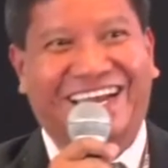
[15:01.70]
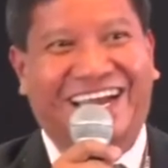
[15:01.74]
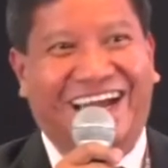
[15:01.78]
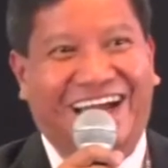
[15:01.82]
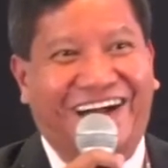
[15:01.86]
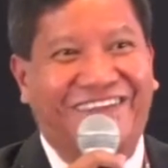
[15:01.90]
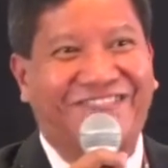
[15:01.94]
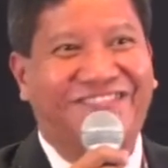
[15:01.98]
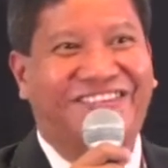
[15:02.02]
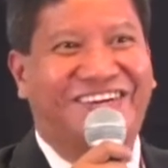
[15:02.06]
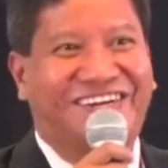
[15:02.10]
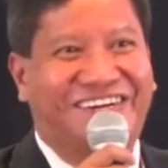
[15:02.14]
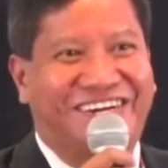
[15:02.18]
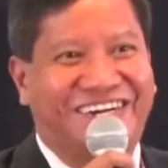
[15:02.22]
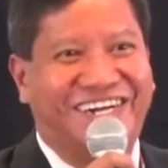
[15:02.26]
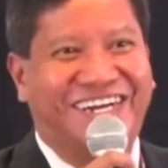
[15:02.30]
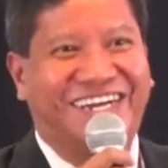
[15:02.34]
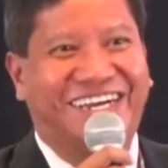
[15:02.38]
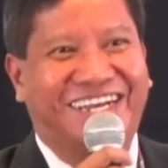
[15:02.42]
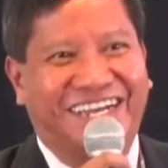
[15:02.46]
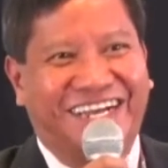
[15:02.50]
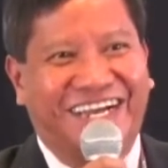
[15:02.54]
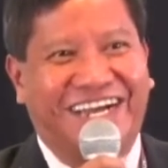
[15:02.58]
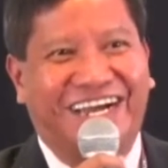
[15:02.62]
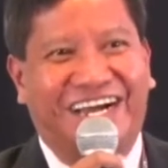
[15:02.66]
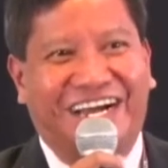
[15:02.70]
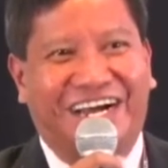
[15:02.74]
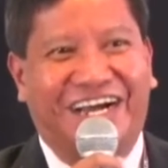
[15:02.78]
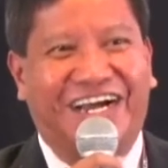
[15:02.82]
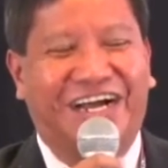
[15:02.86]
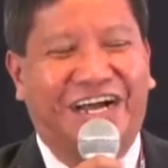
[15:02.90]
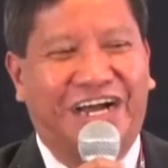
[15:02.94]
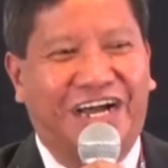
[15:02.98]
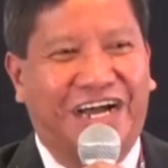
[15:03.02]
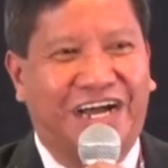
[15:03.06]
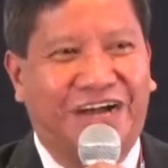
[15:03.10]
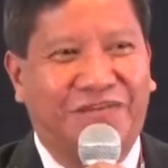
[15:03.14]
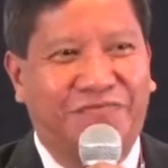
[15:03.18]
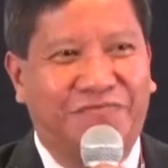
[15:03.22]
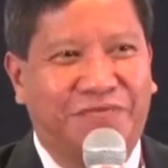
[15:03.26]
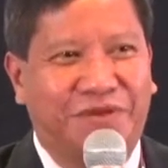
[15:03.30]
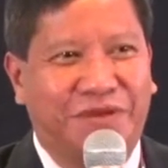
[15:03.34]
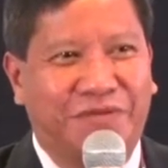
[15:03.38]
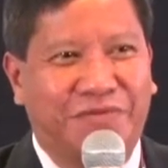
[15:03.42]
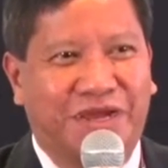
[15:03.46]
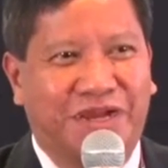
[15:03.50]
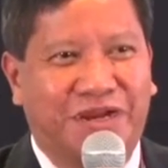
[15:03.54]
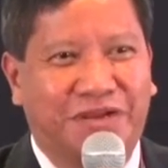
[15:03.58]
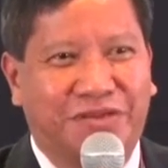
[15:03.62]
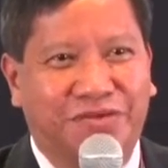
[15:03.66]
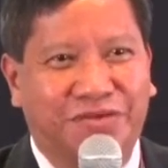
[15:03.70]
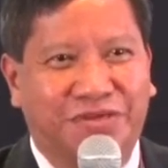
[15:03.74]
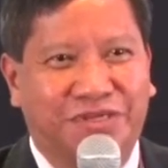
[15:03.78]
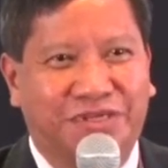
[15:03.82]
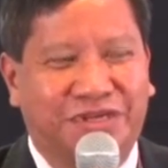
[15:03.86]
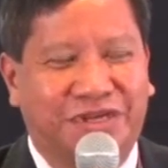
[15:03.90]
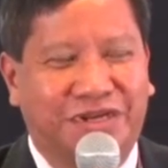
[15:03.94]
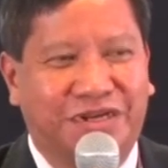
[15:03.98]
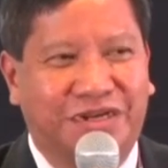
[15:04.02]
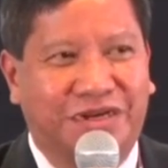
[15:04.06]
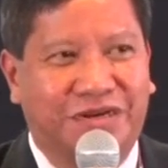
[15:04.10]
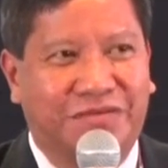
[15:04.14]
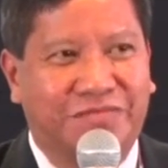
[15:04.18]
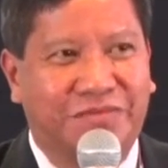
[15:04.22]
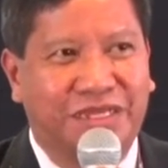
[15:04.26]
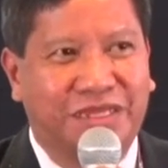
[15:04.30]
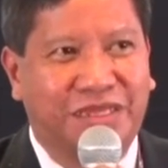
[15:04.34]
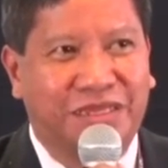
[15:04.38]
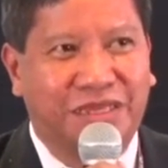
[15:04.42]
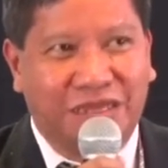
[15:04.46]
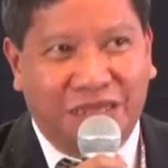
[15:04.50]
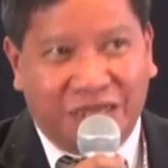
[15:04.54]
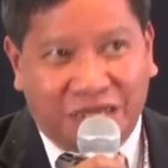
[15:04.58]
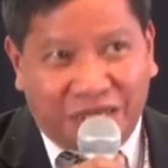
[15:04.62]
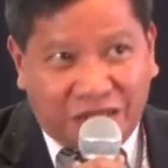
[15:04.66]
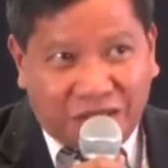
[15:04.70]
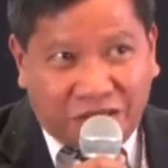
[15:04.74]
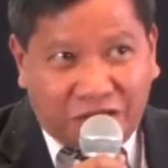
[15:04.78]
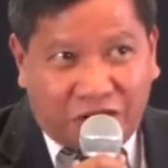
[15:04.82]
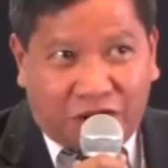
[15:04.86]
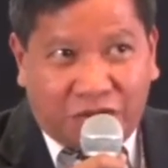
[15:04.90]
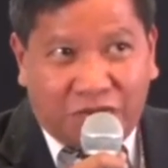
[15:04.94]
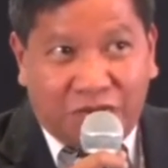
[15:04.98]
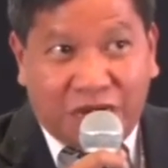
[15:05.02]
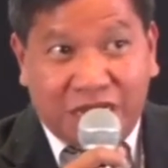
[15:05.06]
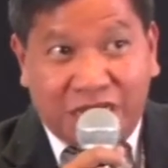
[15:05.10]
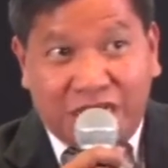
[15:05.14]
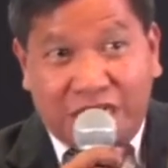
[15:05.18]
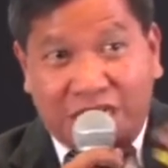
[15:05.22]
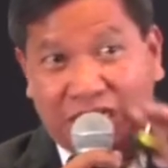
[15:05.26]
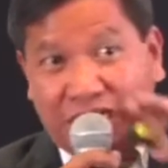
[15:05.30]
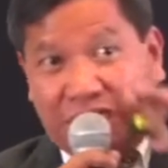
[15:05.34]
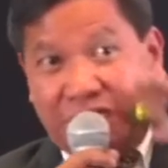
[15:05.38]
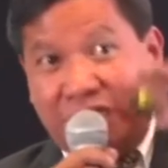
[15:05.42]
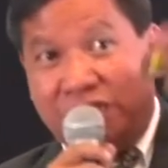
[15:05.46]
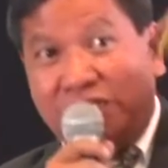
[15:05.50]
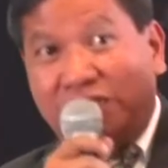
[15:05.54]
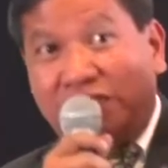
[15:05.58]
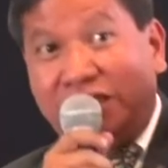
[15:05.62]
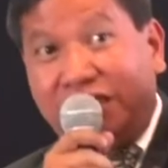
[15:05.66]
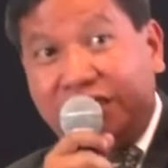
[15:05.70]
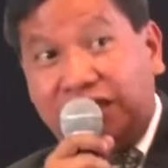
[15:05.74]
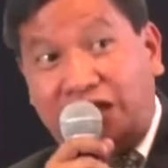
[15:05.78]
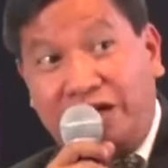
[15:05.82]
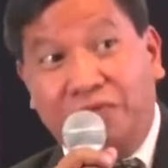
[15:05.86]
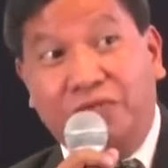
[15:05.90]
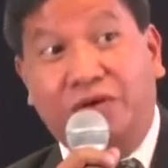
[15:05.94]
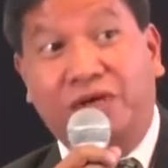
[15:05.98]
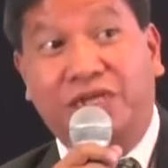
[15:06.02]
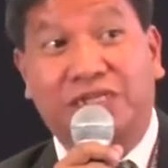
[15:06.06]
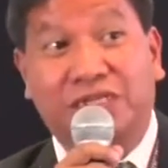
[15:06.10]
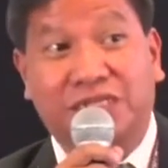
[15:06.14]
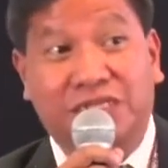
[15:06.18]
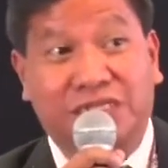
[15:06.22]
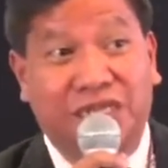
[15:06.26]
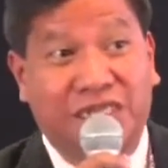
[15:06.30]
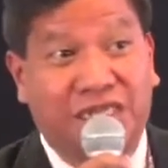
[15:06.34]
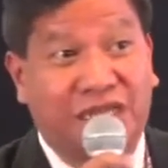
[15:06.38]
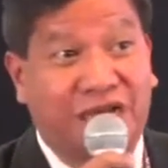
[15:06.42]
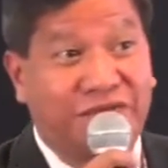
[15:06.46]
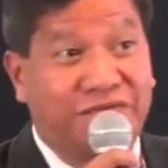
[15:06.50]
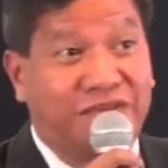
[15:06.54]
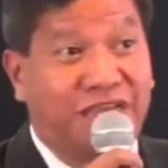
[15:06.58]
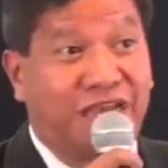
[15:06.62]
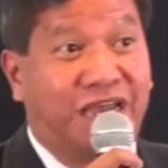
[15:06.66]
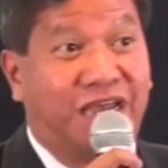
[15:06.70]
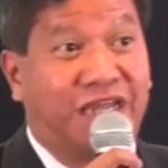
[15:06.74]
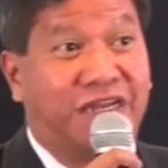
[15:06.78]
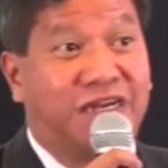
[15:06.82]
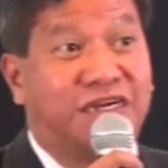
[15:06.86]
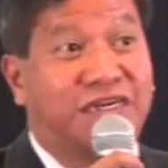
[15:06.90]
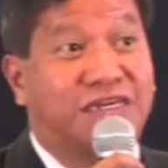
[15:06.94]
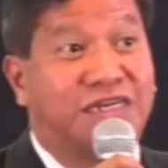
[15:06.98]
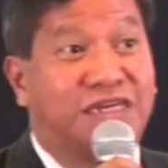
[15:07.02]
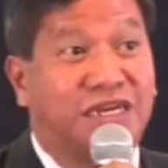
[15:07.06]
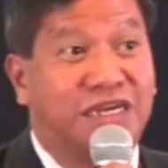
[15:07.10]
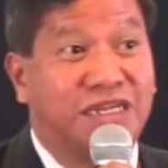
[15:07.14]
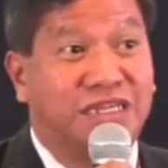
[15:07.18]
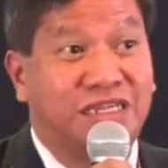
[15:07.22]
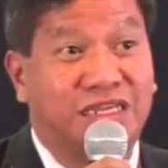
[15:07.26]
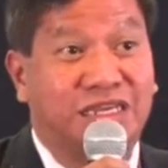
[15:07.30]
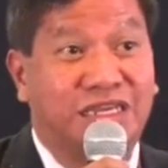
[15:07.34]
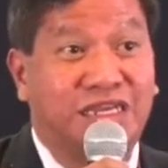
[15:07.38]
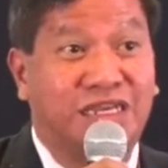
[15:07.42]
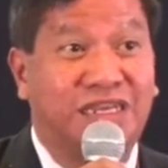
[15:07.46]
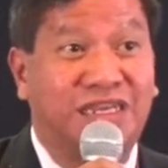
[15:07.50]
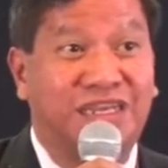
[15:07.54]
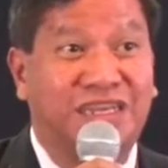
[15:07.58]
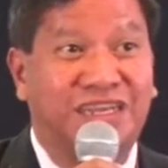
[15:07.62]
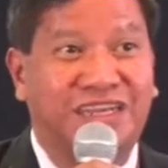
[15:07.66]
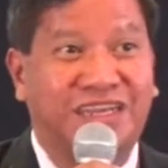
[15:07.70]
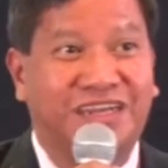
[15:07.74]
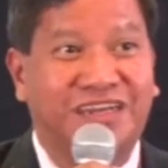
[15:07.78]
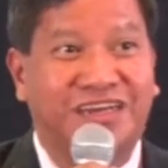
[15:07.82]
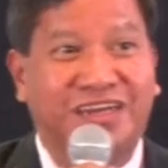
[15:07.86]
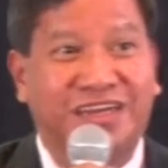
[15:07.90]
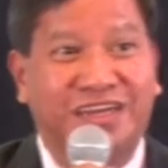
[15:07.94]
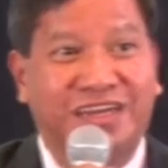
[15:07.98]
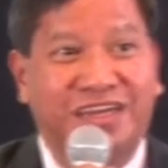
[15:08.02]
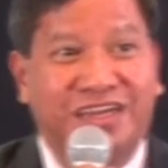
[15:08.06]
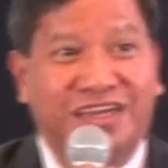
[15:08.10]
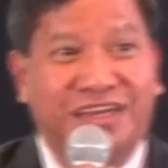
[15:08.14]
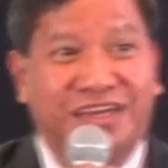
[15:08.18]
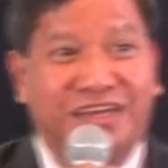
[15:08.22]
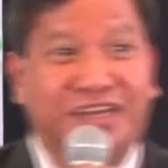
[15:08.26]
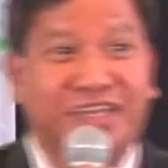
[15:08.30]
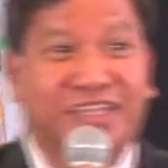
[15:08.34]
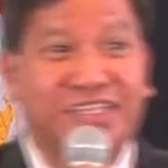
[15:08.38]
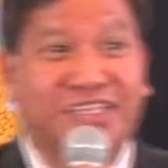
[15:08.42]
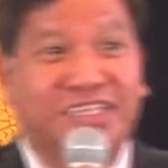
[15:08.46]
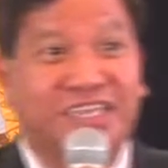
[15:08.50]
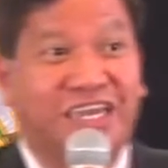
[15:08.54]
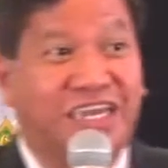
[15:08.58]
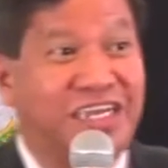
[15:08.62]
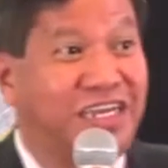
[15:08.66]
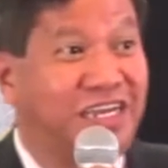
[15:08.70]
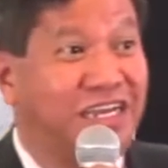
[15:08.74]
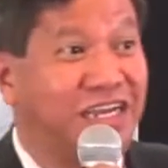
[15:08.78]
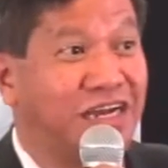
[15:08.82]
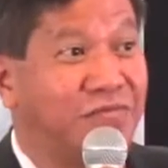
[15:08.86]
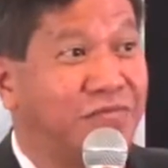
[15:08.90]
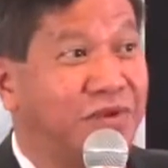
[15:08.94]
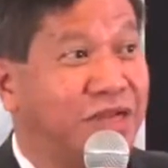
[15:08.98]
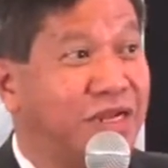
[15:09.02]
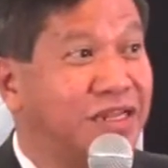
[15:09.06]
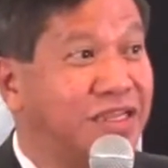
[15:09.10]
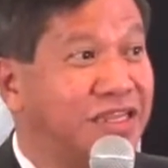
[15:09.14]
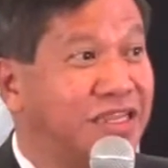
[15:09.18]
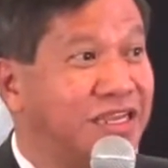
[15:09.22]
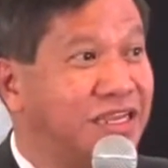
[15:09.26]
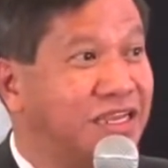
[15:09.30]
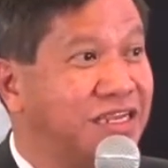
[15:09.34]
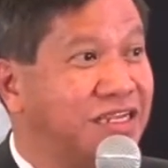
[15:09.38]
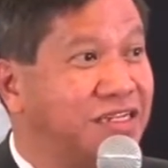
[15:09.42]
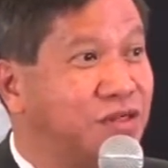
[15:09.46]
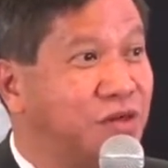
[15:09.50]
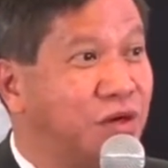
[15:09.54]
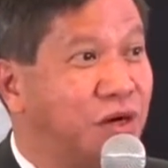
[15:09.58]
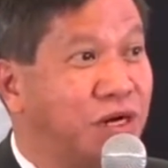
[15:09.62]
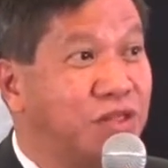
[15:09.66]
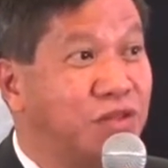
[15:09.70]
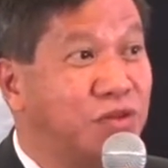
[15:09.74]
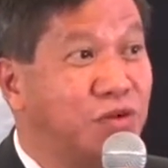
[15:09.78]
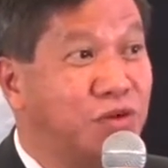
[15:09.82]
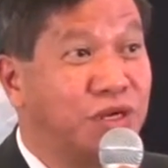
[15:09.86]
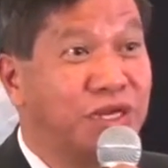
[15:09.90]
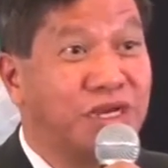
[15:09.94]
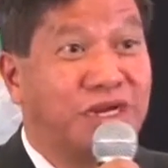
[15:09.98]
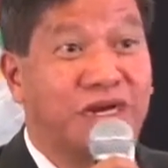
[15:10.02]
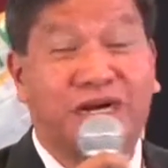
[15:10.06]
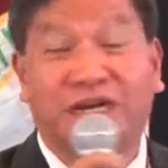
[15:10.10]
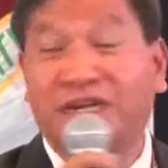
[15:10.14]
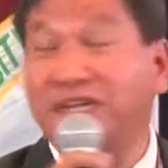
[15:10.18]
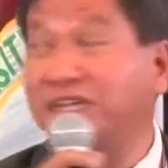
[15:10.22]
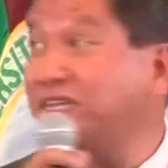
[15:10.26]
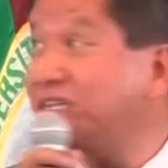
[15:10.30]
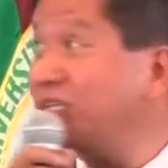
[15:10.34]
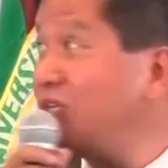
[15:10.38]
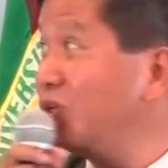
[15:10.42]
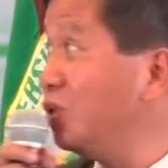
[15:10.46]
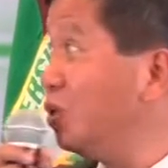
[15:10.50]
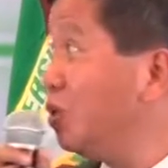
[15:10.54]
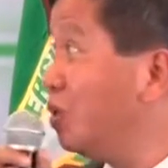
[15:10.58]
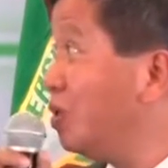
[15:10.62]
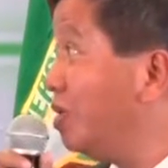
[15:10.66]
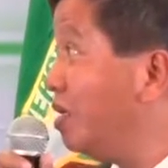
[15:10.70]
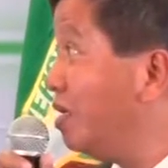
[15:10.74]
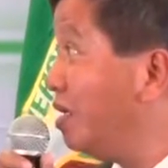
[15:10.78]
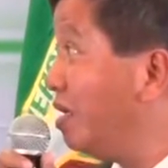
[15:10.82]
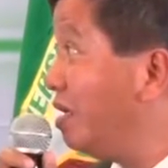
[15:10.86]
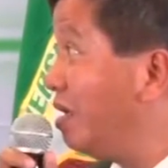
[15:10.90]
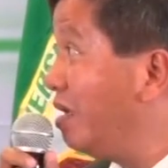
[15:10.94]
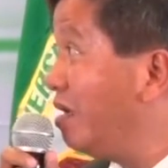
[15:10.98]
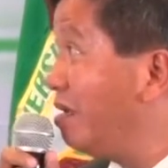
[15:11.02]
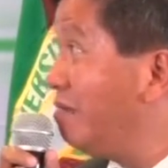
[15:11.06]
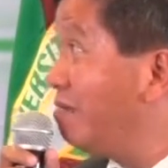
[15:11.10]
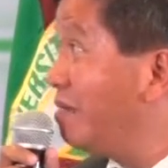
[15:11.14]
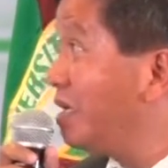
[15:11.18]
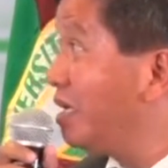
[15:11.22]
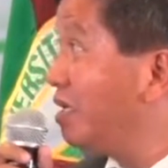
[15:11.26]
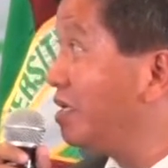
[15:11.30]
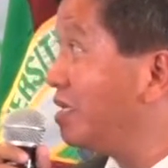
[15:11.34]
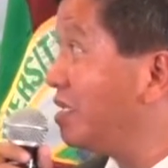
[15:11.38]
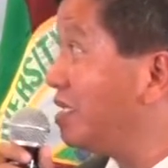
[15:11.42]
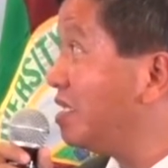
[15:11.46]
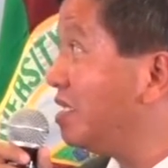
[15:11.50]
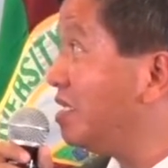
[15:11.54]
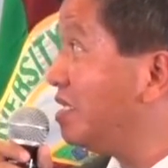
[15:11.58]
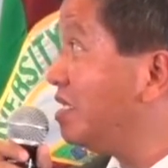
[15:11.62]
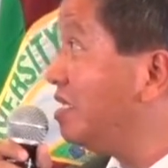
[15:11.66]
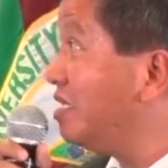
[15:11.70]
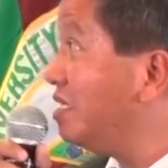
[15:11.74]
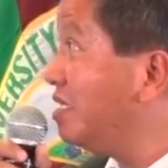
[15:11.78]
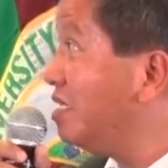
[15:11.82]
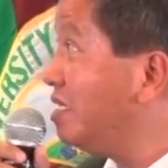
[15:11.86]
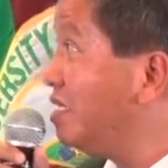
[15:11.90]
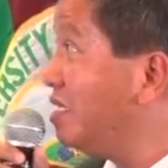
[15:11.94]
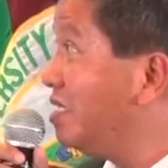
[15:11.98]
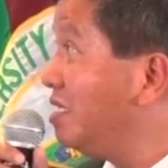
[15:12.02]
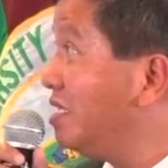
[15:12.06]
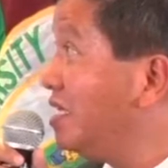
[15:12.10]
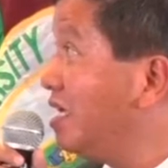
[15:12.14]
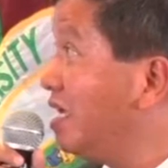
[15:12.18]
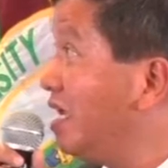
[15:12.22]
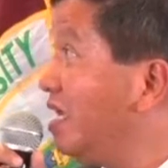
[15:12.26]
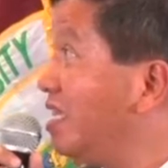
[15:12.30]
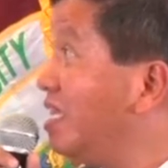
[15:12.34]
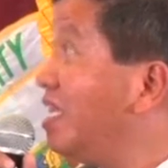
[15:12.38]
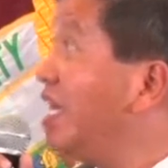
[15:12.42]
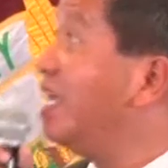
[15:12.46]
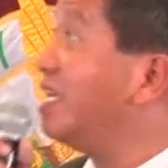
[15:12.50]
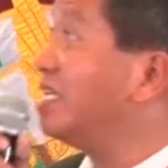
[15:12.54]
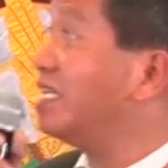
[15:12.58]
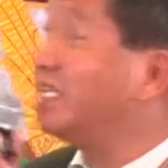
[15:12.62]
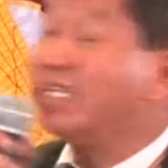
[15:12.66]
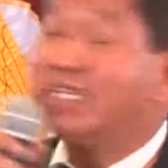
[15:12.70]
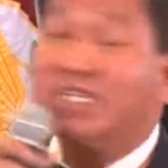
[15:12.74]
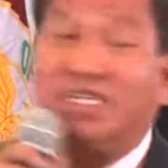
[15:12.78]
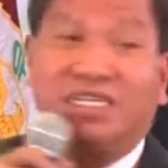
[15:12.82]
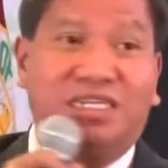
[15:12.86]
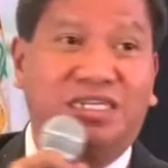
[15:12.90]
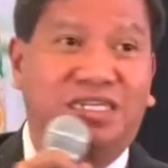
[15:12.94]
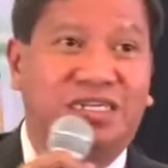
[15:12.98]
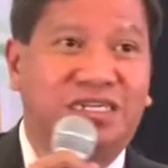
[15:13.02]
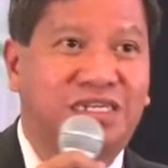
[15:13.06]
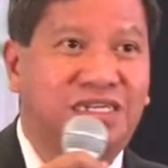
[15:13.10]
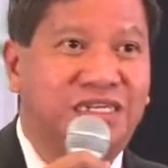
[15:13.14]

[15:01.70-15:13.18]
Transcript: after uh, emeritus career. But normally it's the young ones that have the energy and the risk-taking ability. So I do encourage you because it does